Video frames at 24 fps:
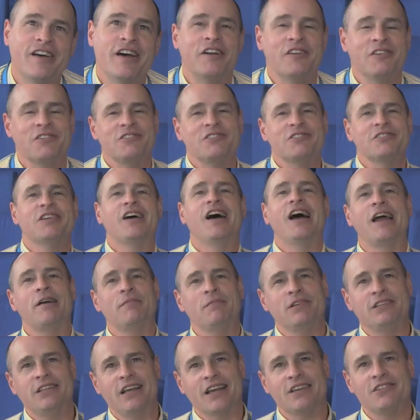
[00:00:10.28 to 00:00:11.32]
Betters.
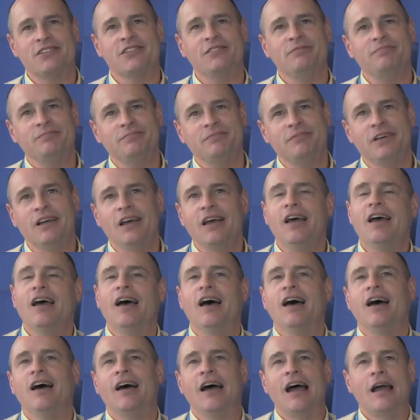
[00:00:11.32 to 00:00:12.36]
I'm a Texan,
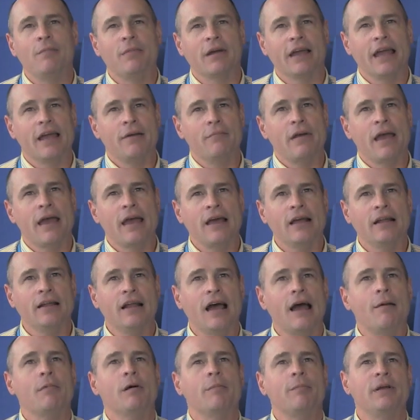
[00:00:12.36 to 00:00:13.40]
I'm a gay man,
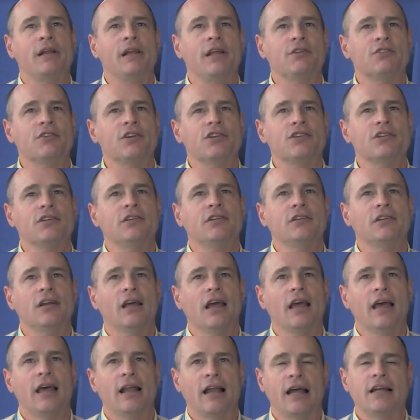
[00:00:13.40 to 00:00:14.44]
I'm a pediatrician,
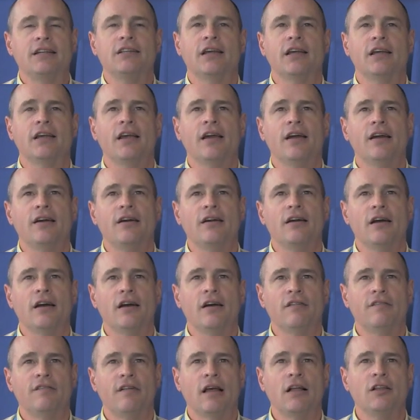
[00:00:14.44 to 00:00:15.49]
and I take care
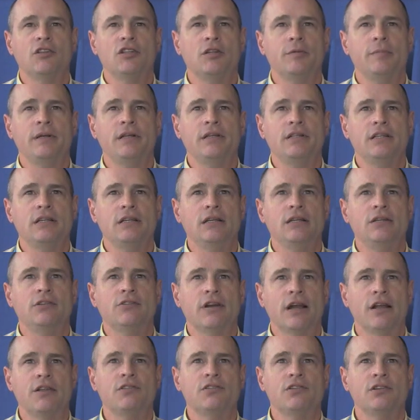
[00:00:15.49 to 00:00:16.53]
of
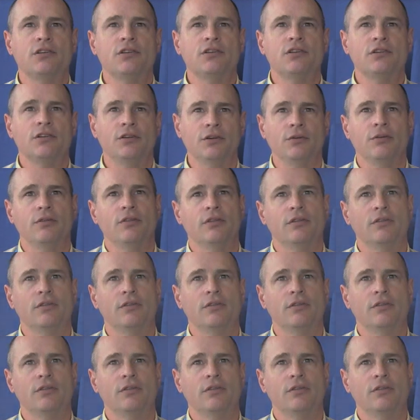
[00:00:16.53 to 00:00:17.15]
LGBT transgender youth.